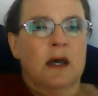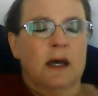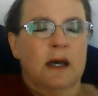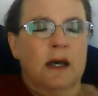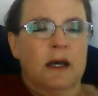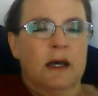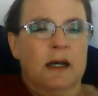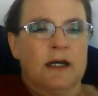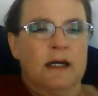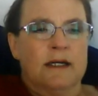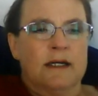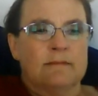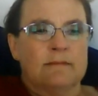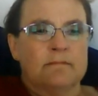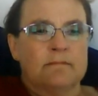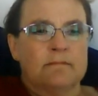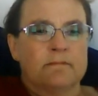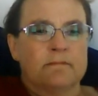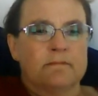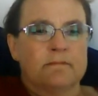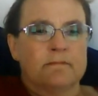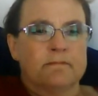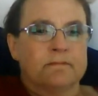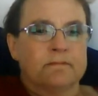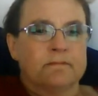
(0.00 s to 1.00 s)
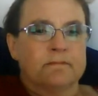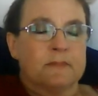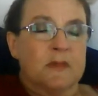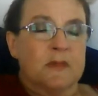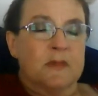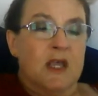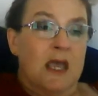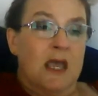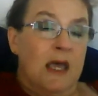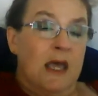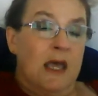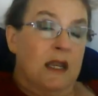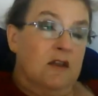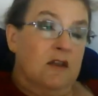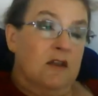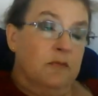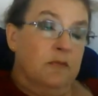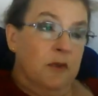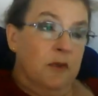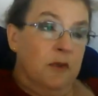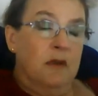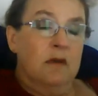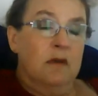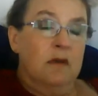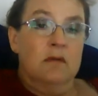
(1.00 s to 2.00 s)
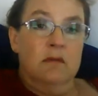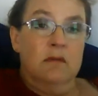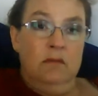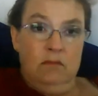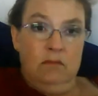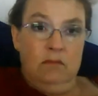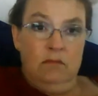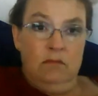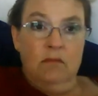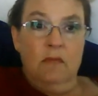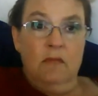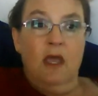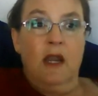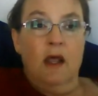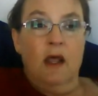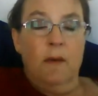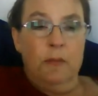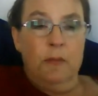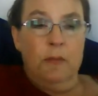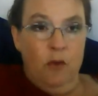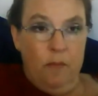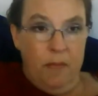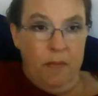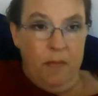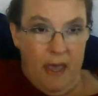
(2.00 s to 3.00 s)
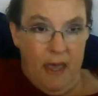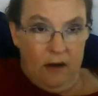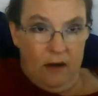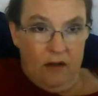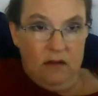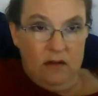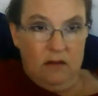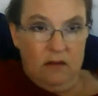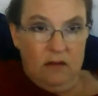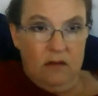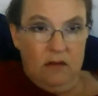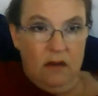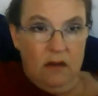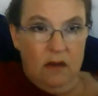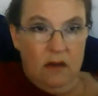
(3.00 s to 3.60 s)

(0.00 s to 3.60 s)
And it's been an uphill battle.